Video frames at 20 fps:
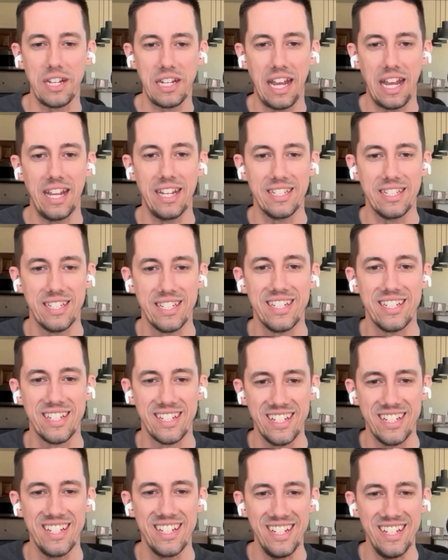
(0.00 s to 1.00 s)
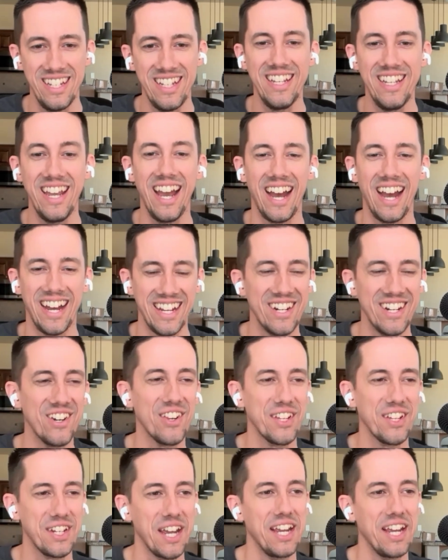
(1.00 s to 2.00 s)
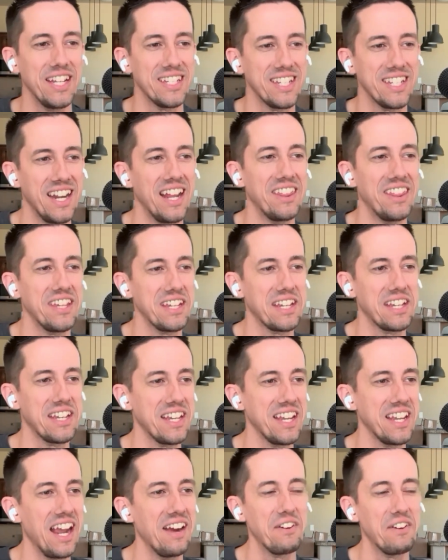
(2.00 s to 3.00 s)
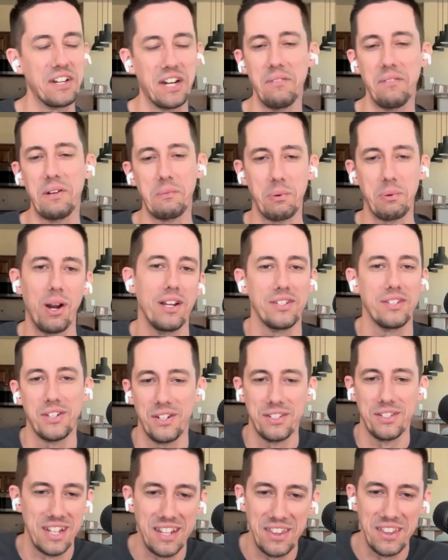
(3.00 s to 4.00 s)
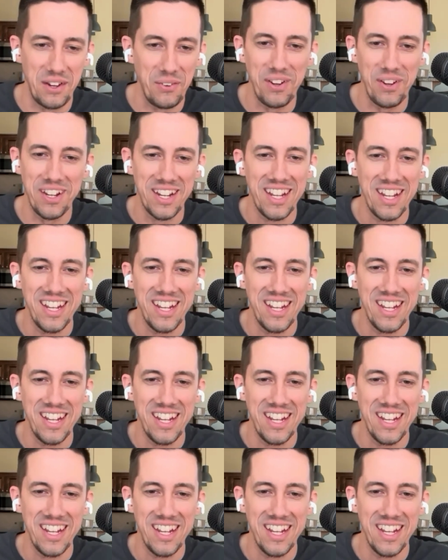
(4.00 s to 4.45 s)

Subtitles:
days. Yeah, early days, and I think every company probably starts out that way.